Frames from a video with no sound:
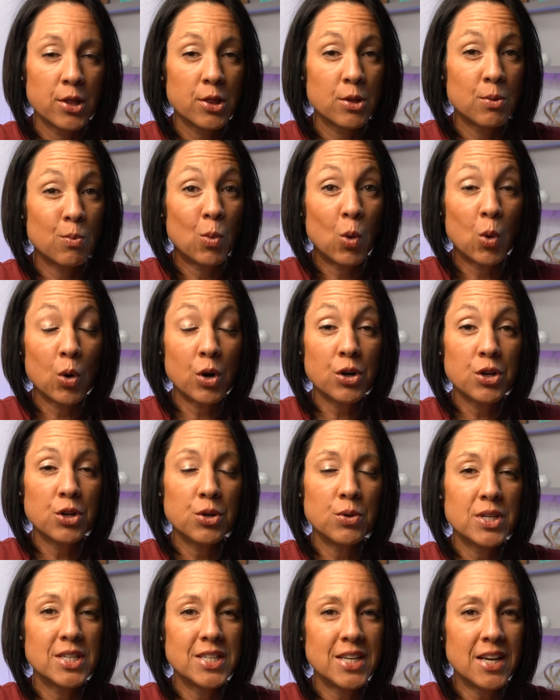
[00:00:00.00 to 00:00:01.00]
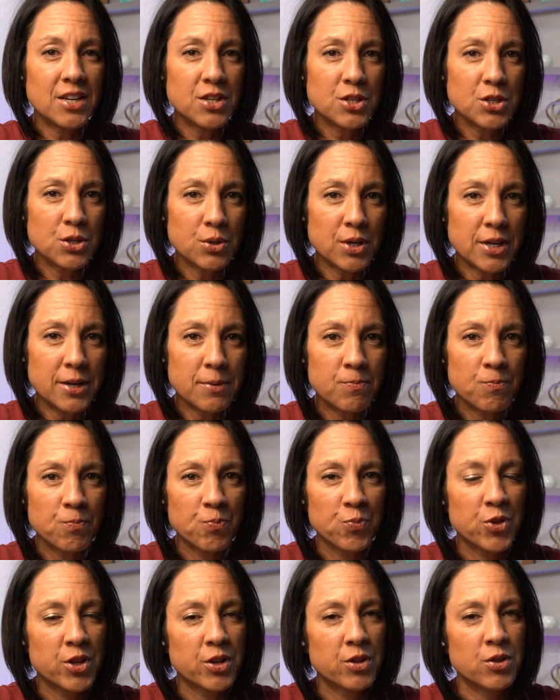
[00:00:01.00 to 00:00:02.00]
The more you attend to it,
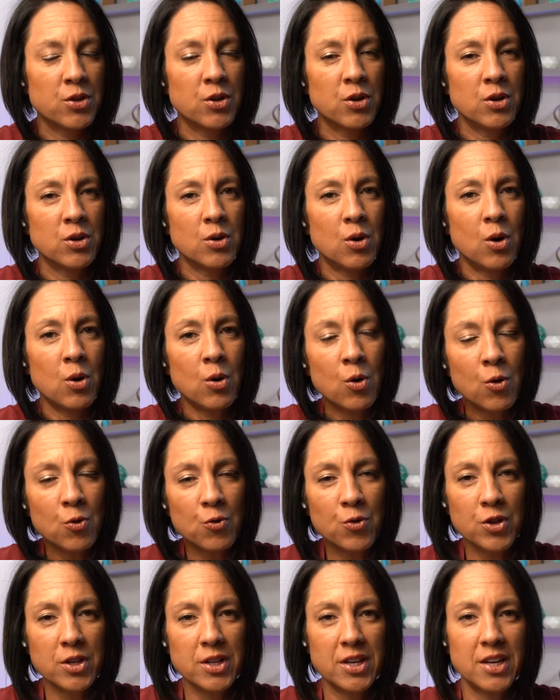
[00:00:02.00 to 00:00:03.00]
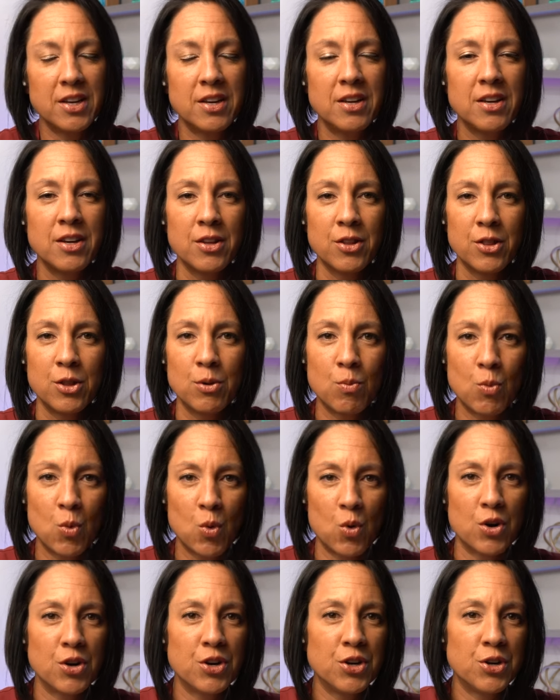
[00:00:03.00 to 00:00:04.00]
the hopefully the
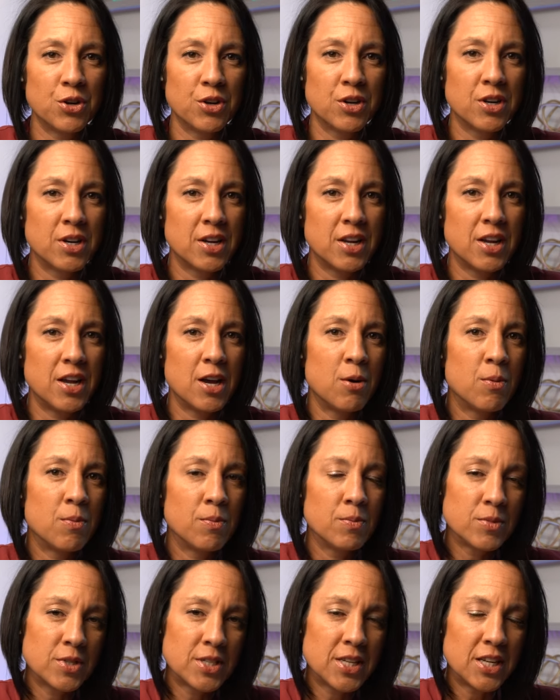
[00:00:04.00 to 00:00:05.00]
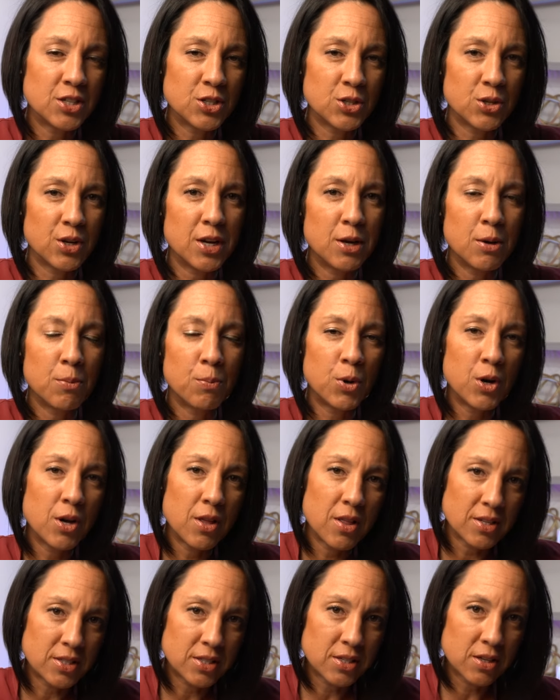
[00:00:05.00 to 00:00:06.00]
more you're going to get sensory
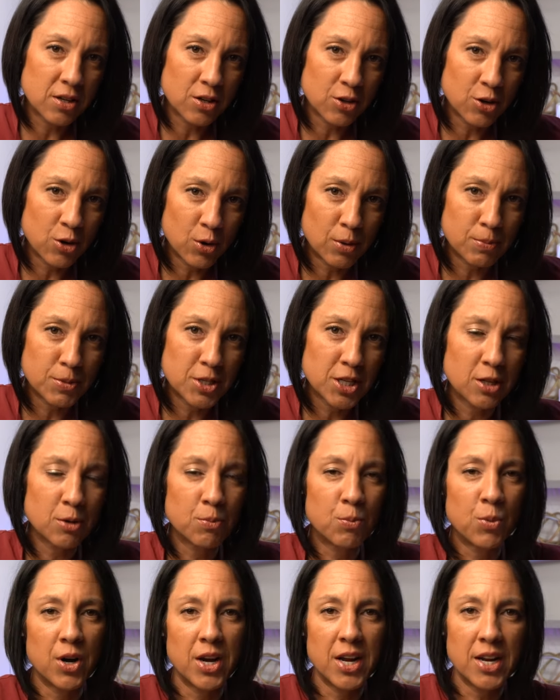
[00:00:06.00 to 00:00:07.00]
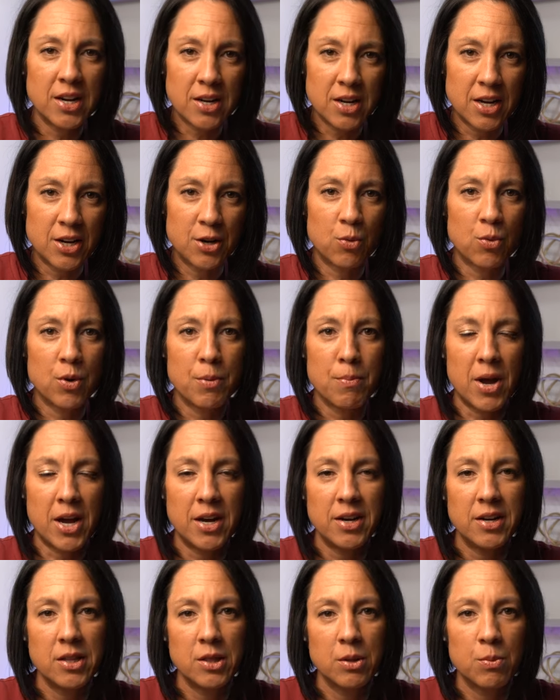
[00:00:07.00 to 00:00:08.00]
input that's going to go up to the brain kind of
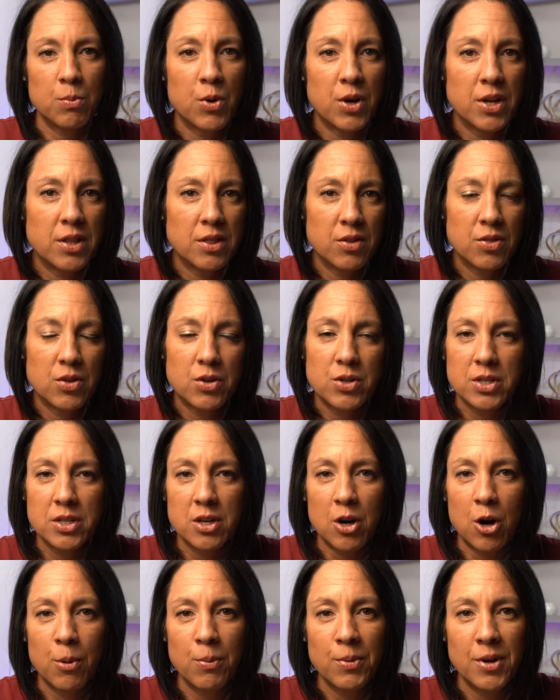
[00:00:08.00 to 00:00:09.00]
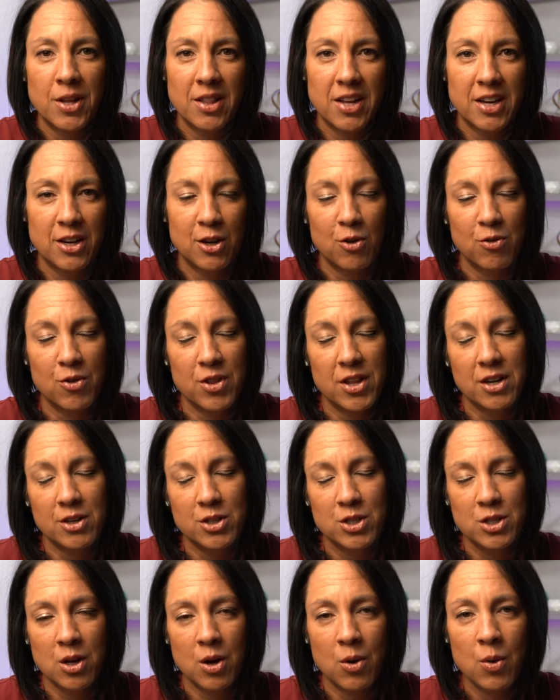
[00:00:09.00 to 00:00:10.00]
reminding the brain that there's an arm and a leg over
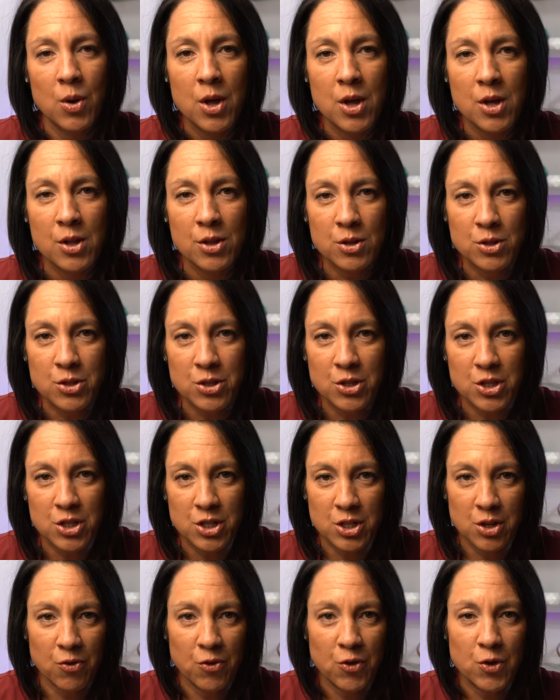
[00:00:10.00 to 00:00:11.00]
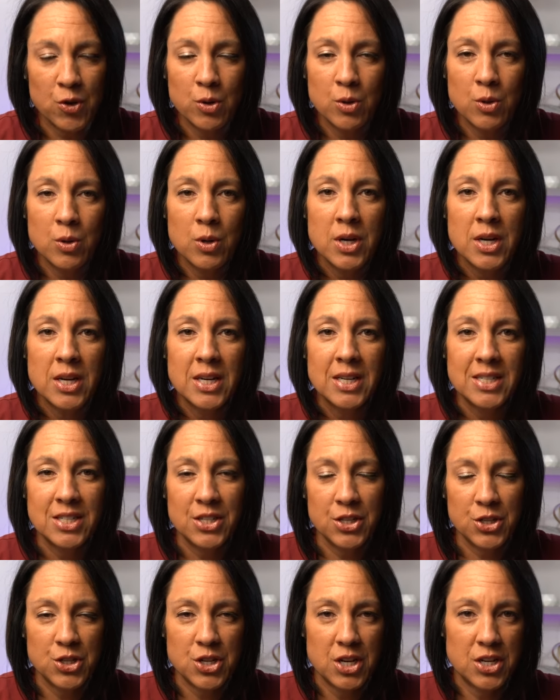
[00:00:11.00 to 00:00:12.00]
there so those are just a few
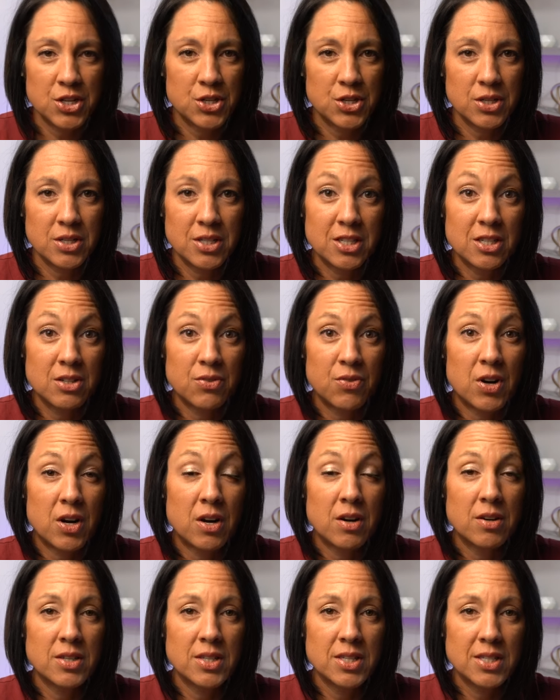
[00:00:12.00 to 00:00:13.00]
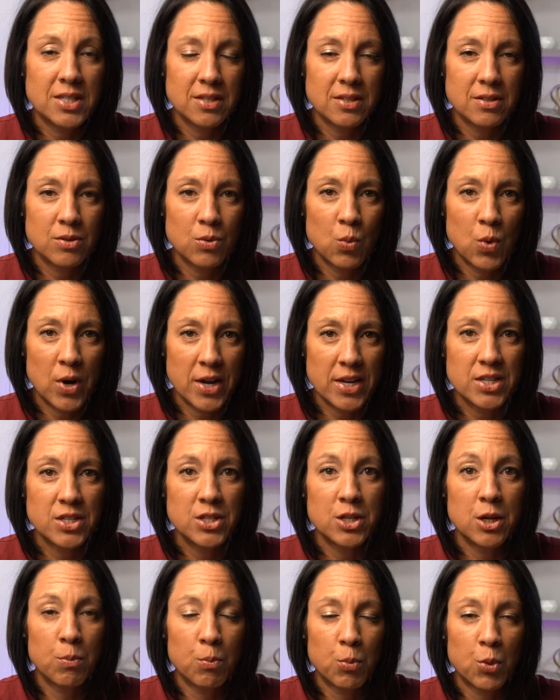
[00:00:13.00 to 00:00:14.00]
suggestions as far as
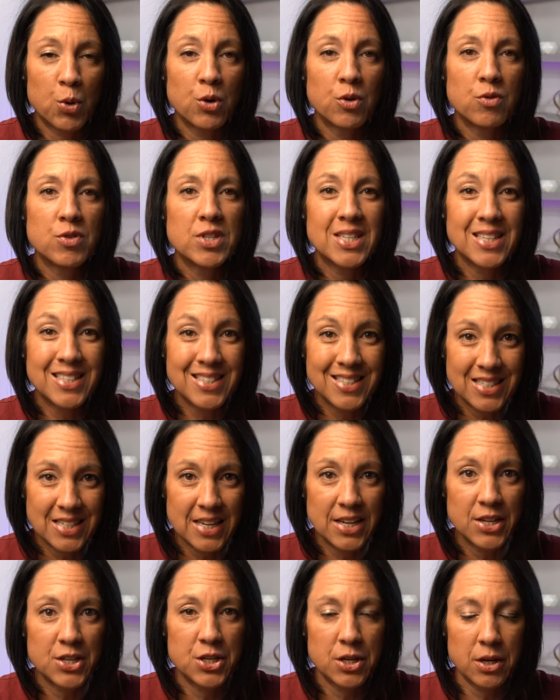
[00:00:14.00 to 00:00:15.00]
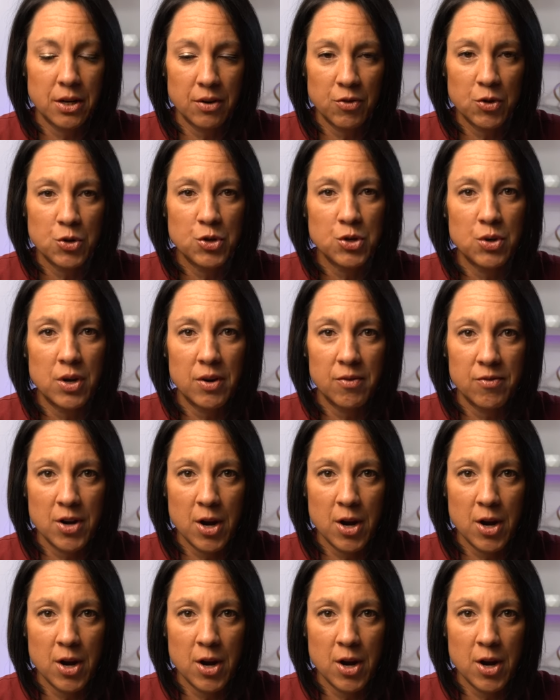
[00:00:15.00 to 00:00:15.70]
ways to improve sensation if you do have